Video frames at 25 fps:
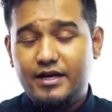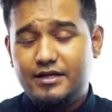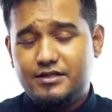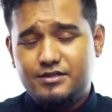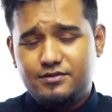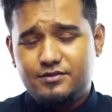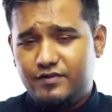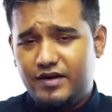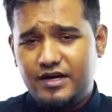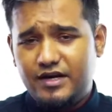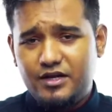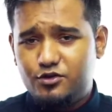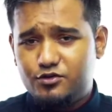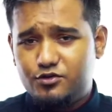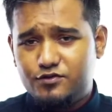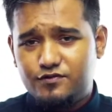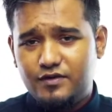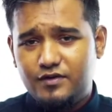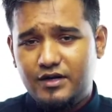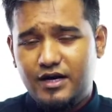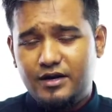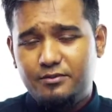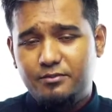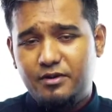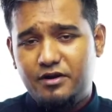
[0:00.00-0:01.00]
it's very
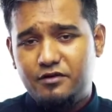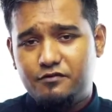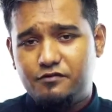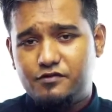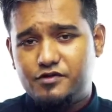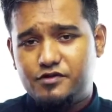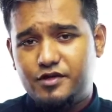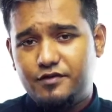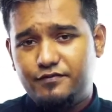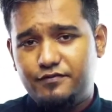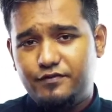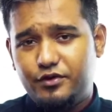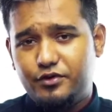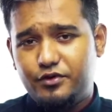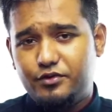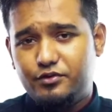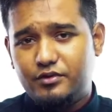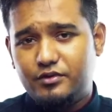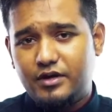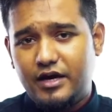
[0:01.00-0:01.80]
useful and beneficial for you,